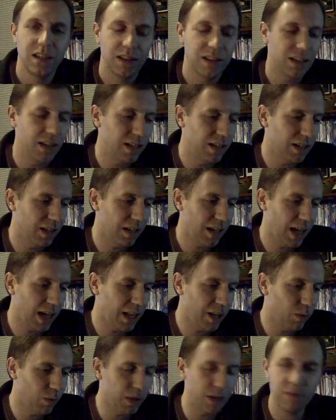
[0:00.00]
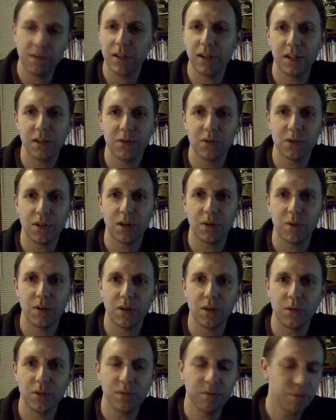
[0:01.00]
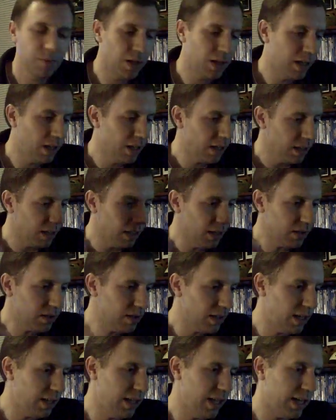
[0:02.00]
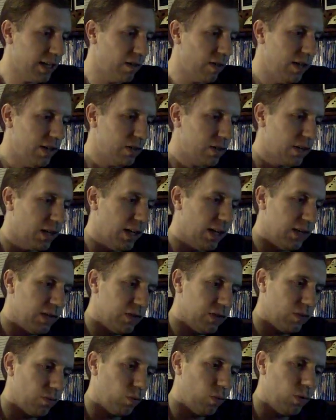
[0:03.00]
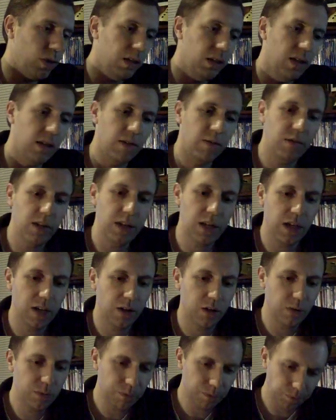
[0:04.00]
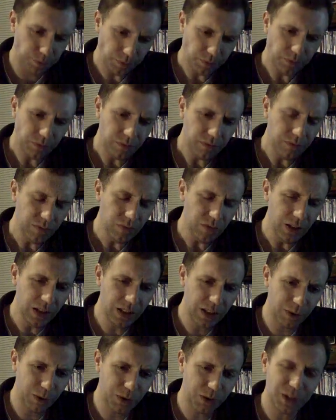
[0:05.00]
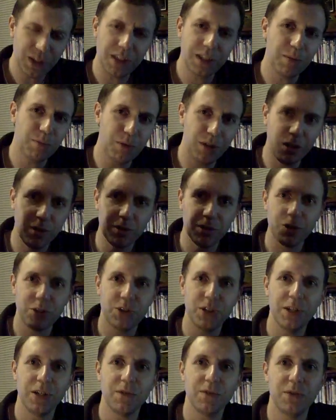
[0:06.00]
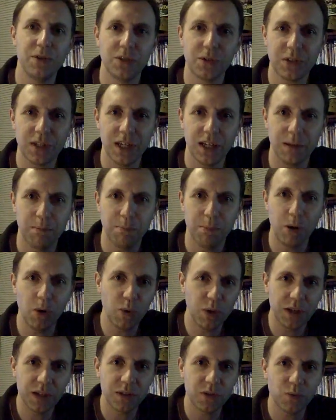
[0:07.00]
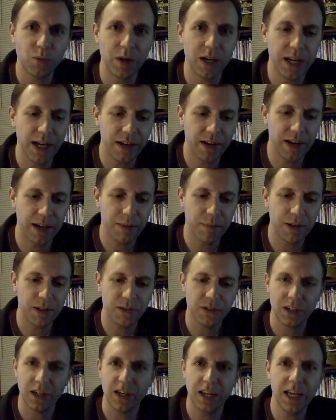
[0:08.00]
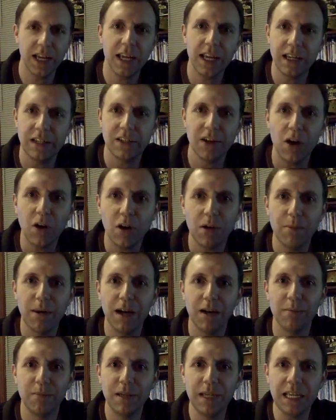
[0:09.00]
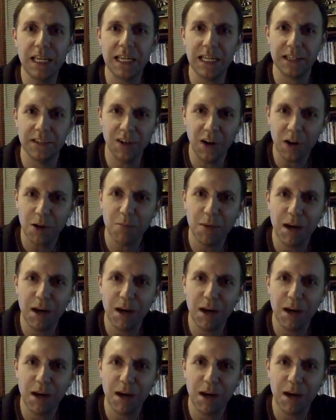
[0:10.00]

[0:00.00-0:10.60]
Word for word: the uh, Halloween videos that we were doing. Let's not digress, guys. One video that was sitting up there on the shelf just kind of poking its way out at me and saying, hey, talk about me, talk